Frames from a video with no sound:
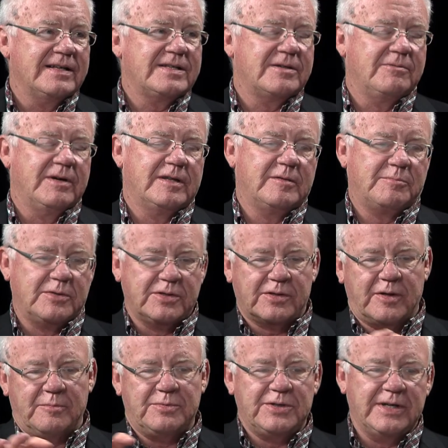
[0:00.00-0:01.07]
as to what the
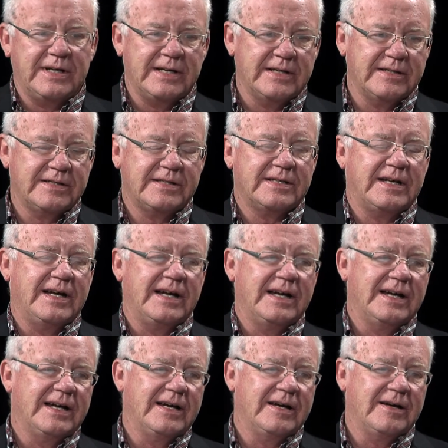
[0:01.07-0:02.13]
prescription is,
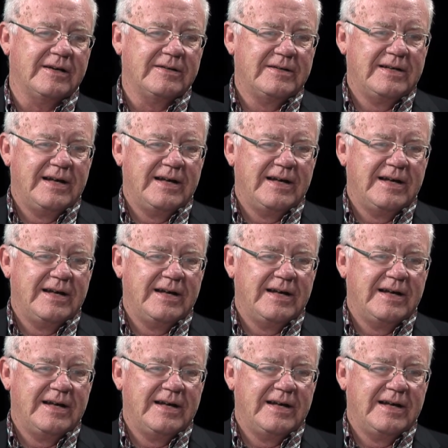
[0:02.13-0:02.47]
uh,